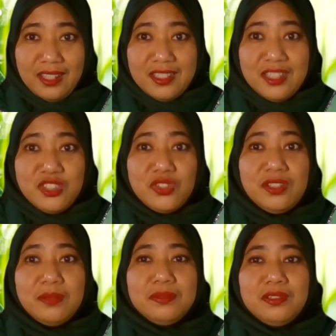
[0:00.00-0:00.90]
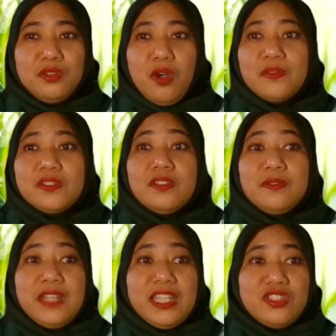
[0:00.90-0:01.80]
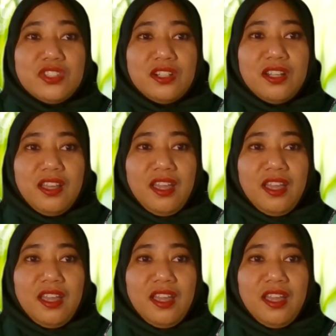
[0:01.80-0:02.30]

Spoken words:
Teach them to observe nature